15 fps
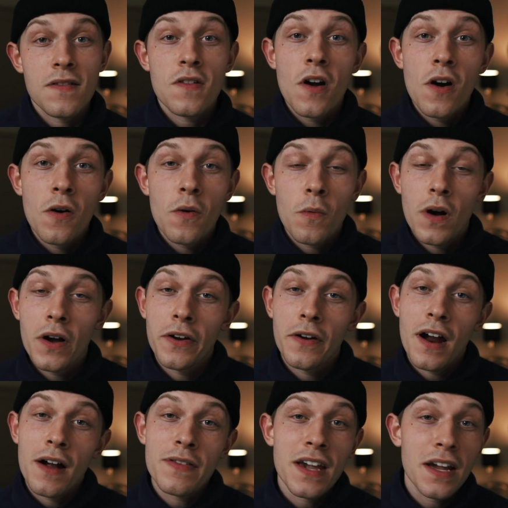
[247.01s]
So while
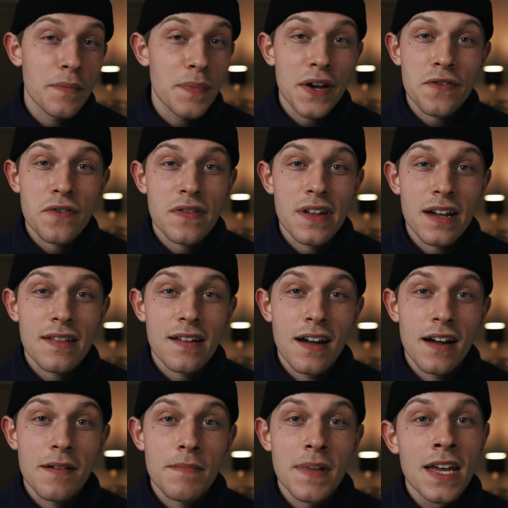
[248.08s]
you're out taking pictures next
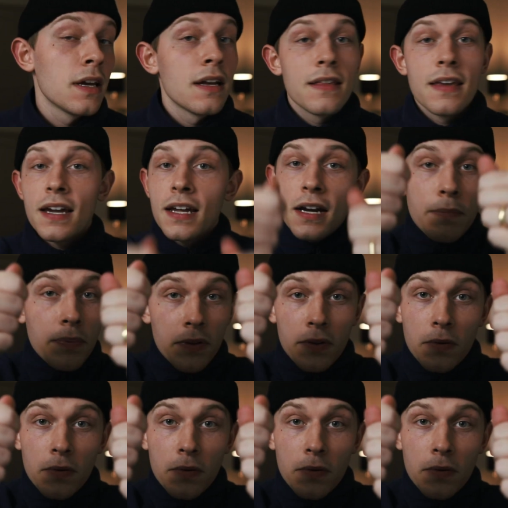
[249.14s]
time, take it up a